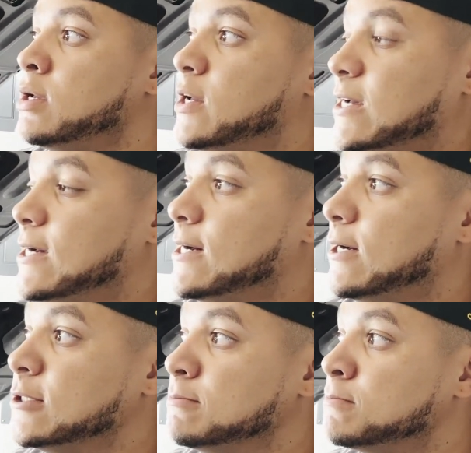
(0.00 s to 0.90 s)

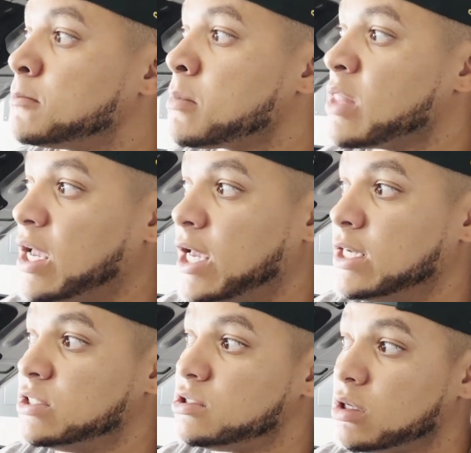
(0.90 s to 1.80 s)
Um, and
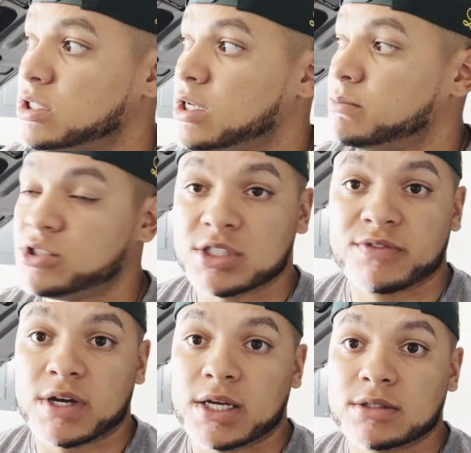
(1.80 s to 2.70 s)
it started up just
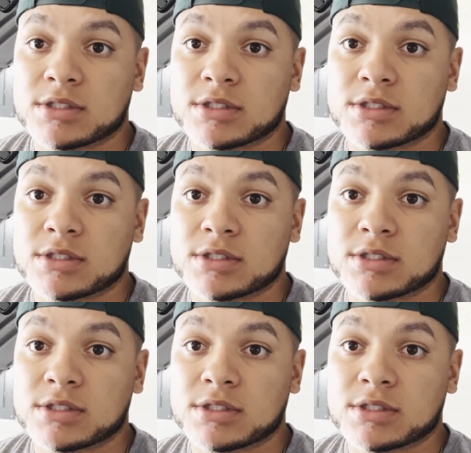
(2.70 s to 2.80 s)
fine.